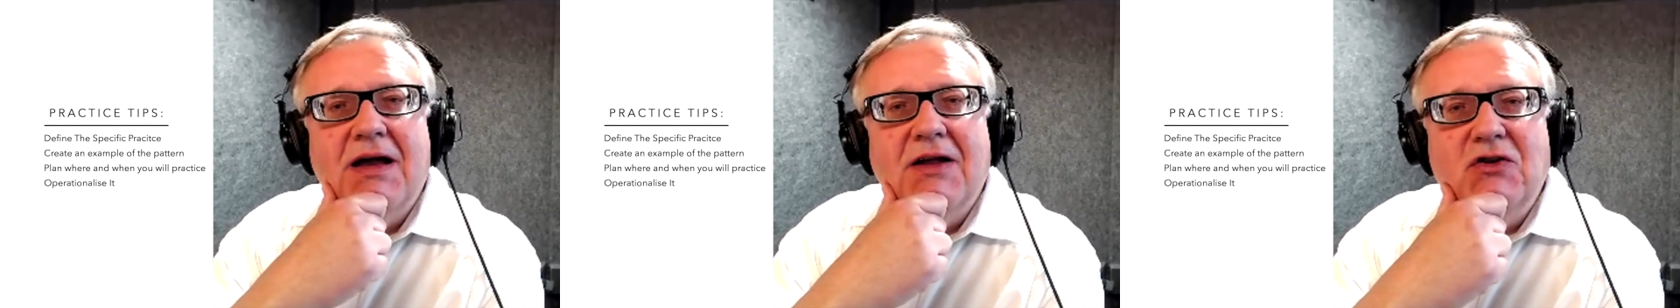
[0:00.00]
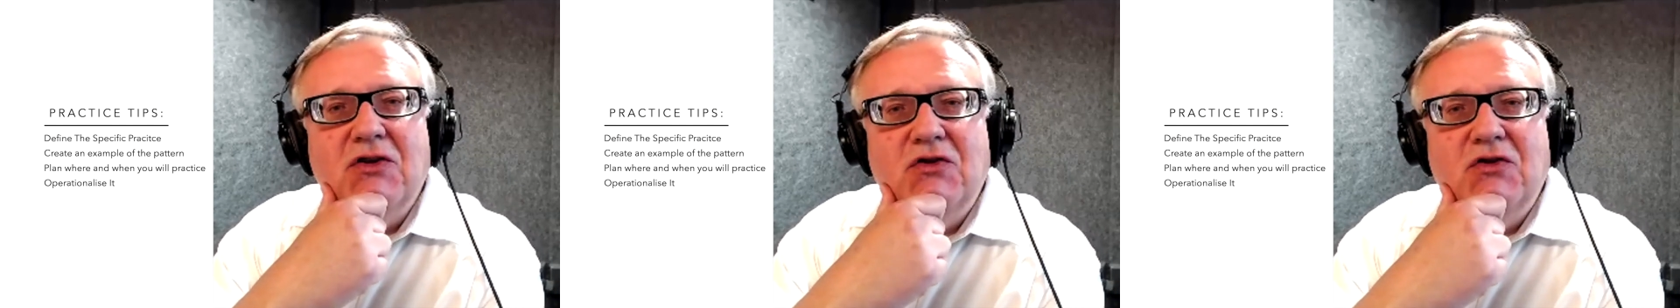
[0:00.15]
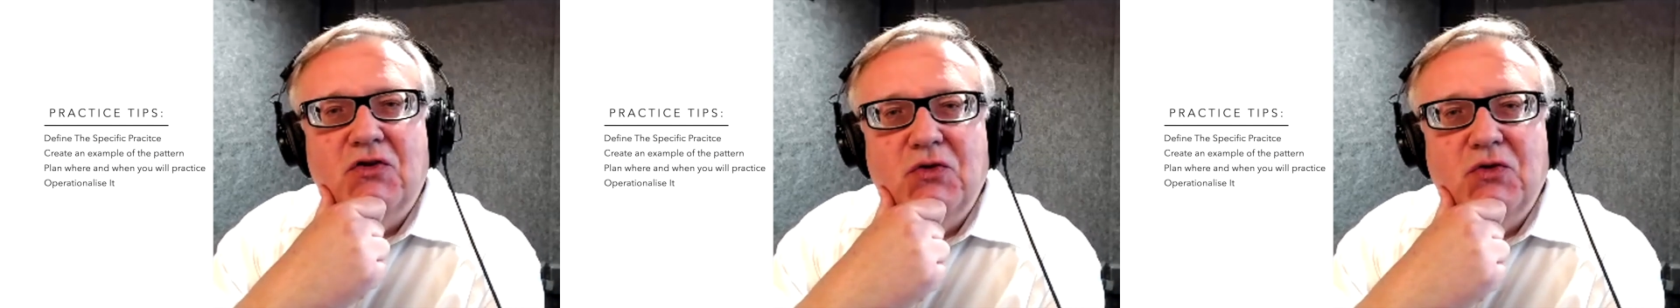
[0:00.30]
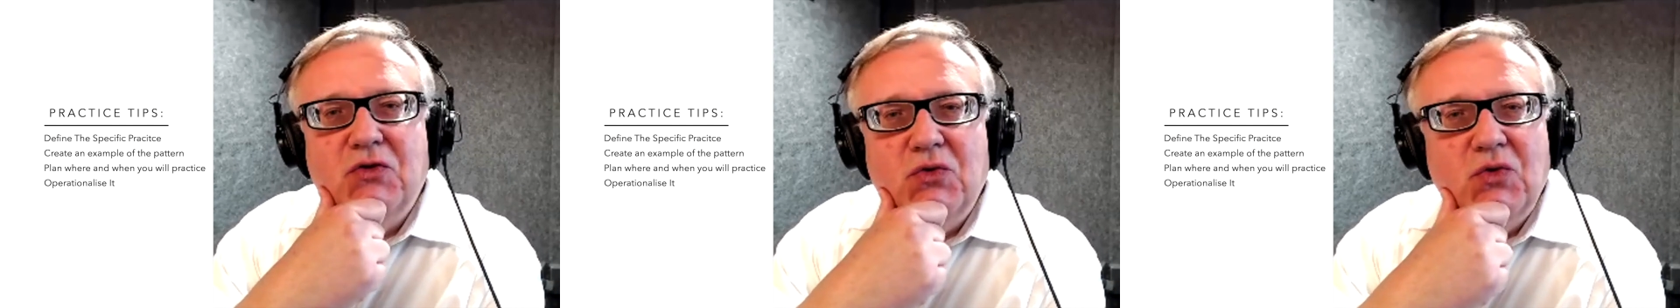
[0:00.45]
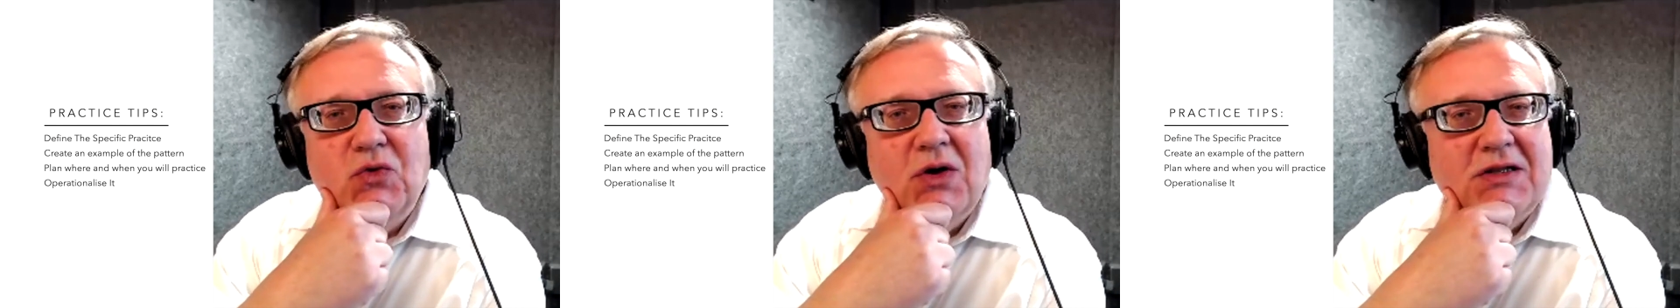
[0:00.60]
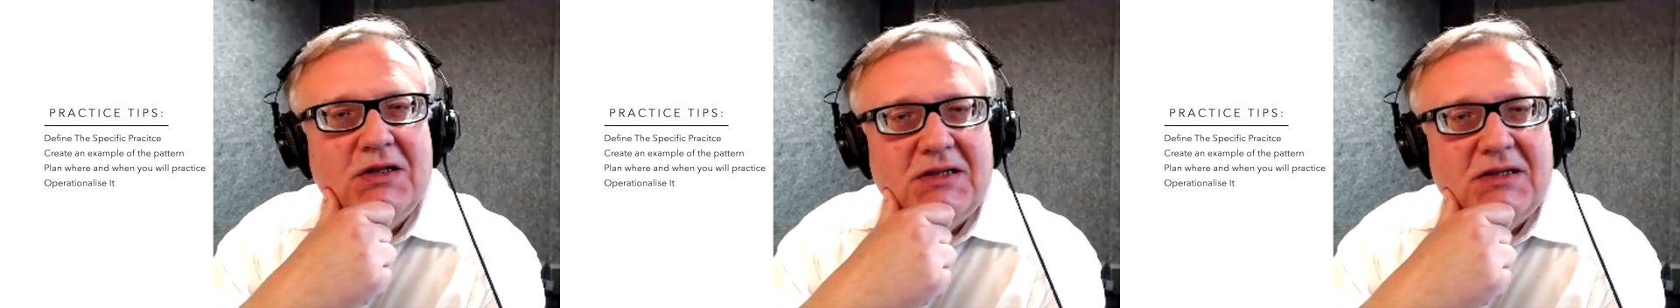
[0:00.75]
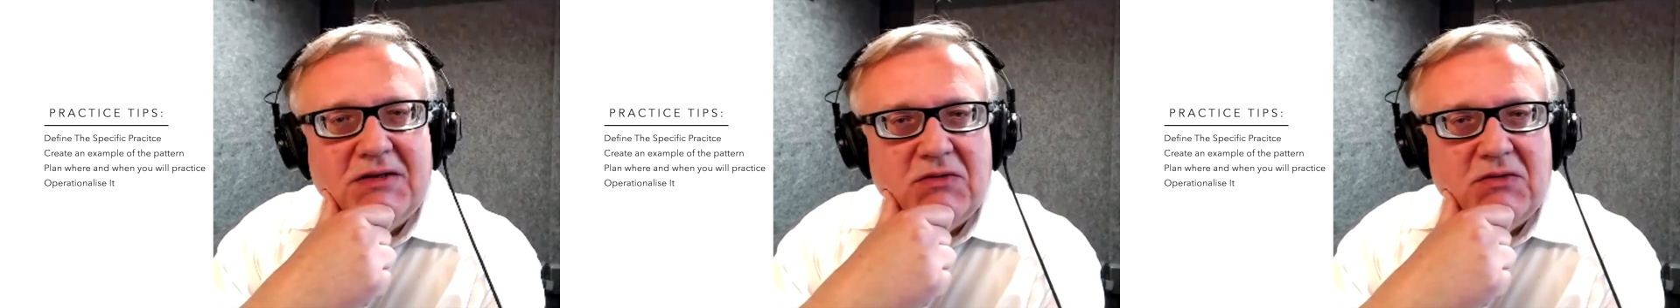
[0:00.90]
do a
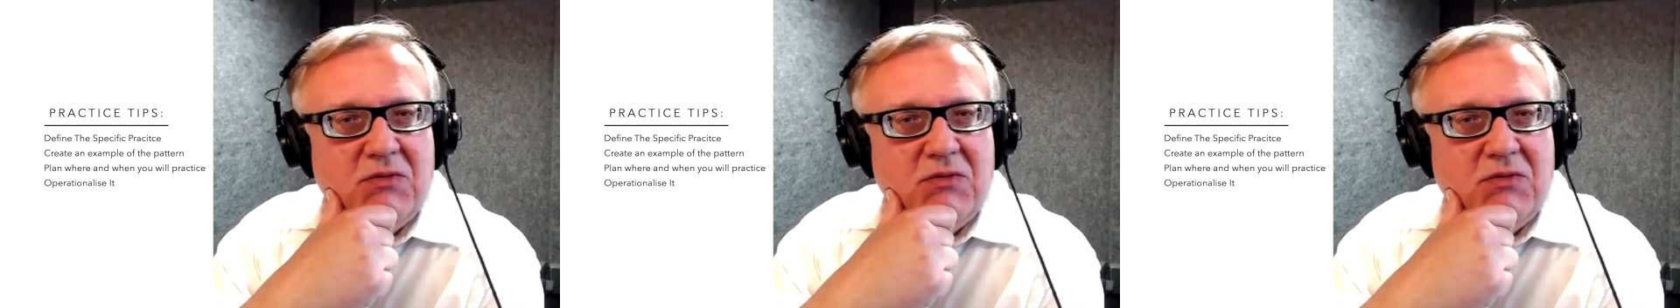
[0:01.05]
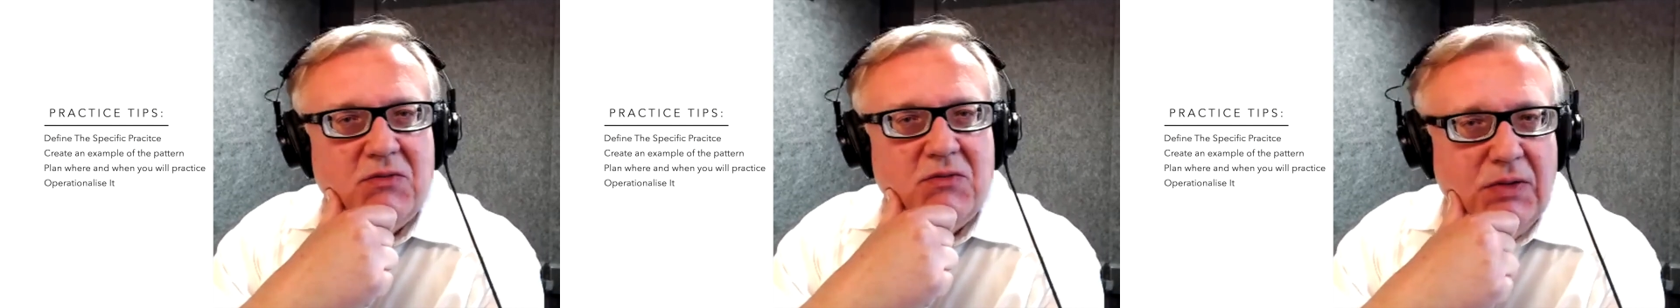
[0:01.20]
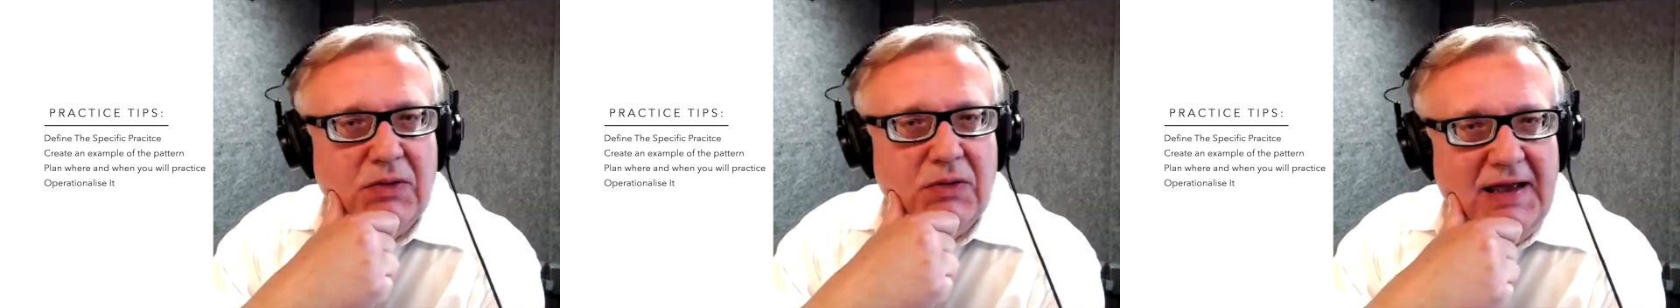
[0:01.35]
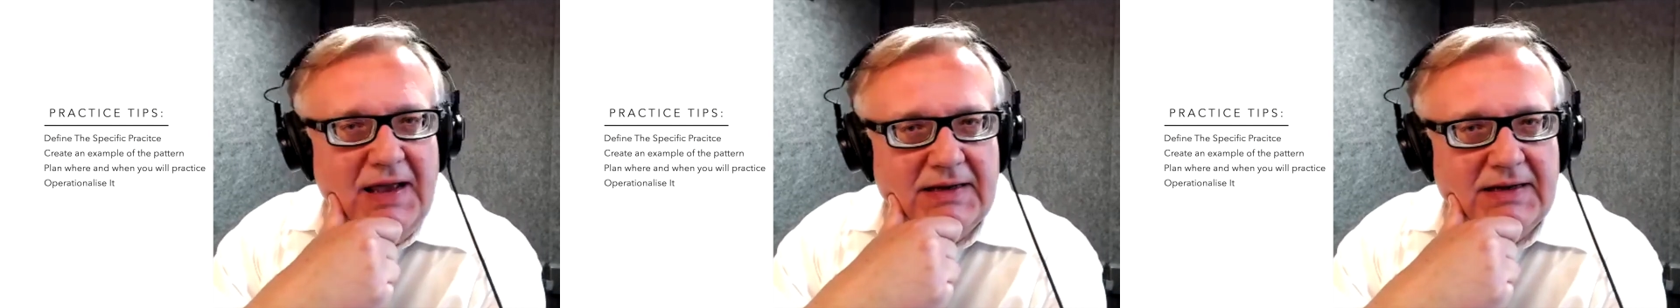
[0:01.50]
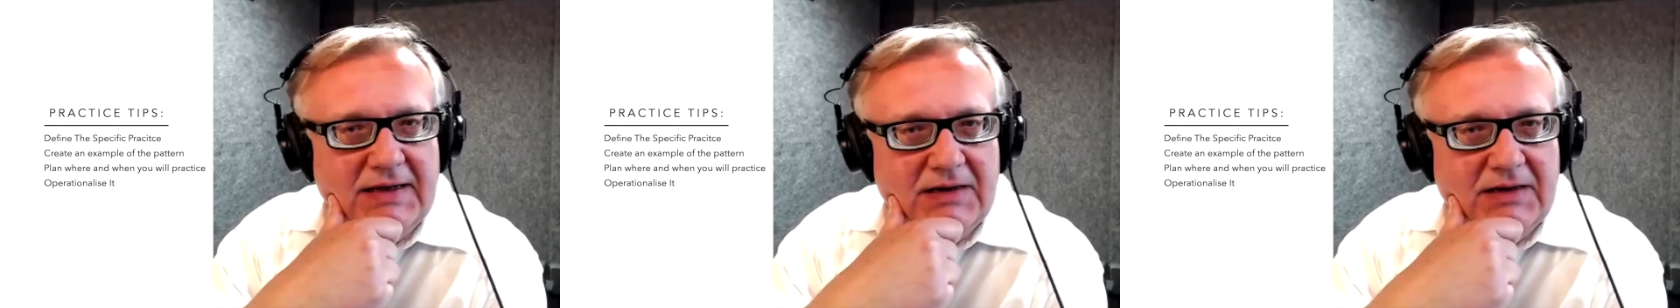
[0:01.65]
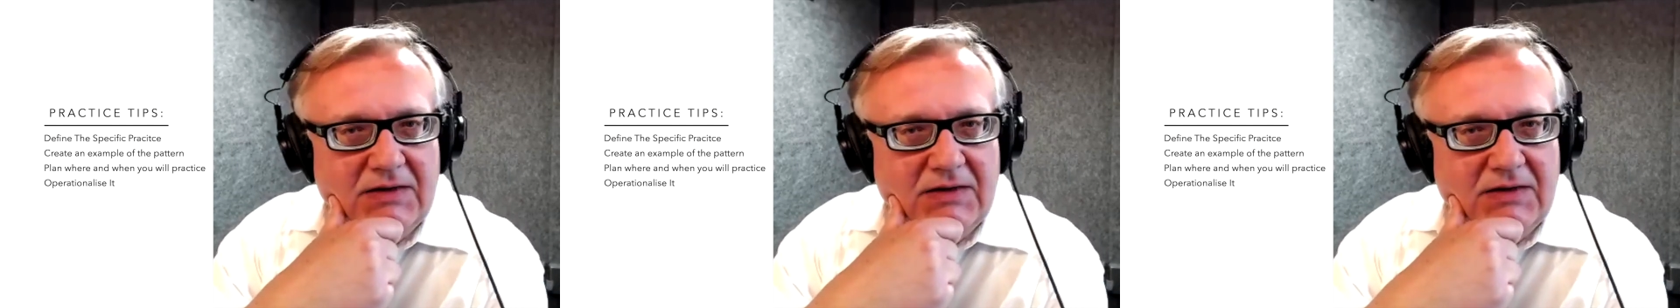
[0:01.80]
little more planning.